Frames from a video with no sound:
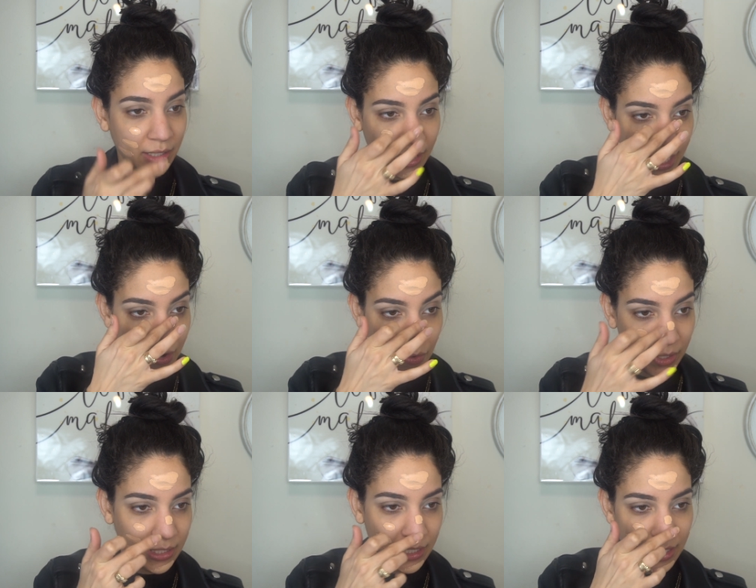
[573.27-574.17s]
Like I
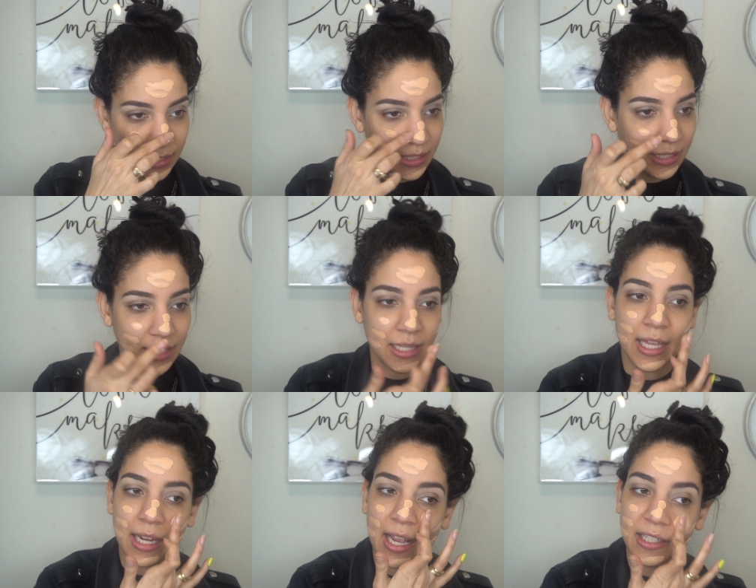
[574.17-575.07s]
notice it instantly
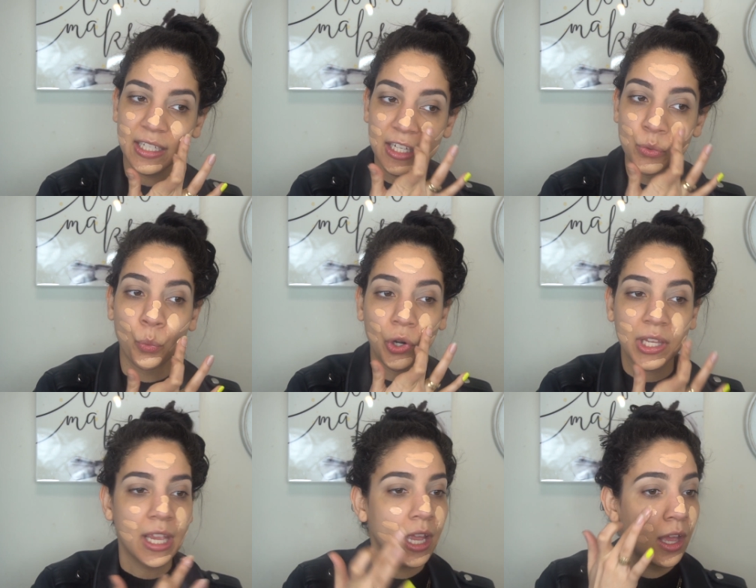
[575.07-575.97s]
that it is
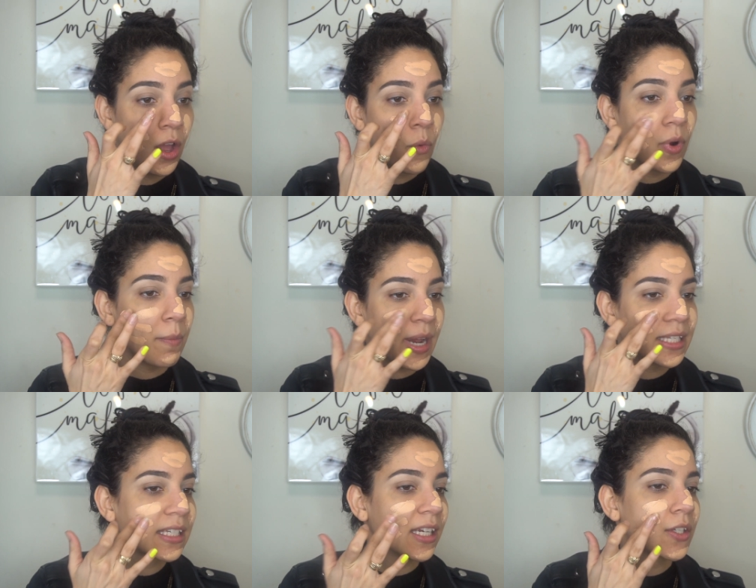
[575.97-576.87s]
working when my
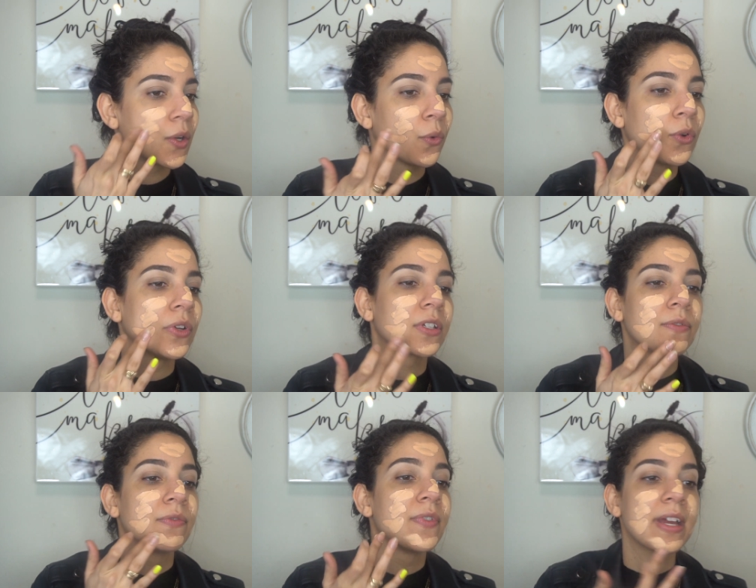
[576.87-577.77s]
skin tone looks
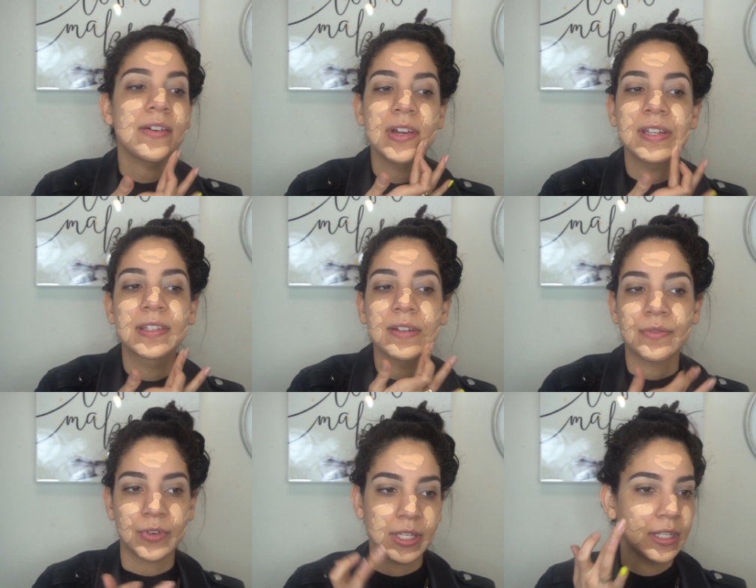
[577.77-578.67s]
very
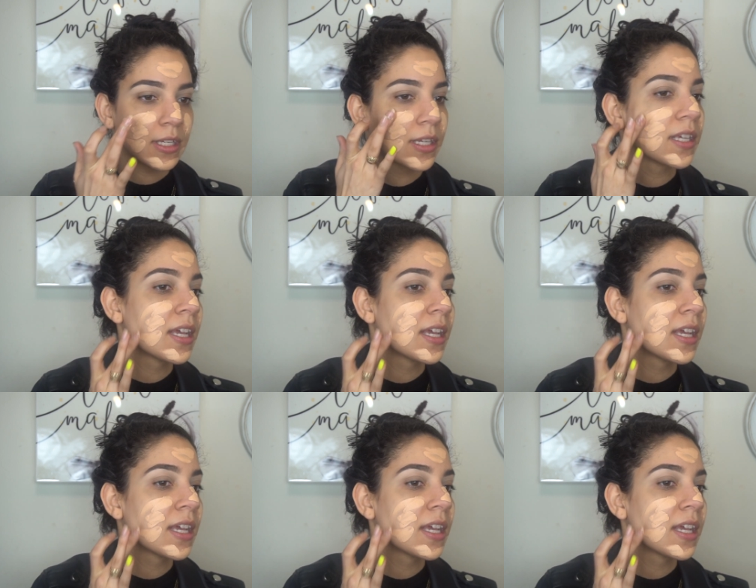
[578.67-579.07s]
different.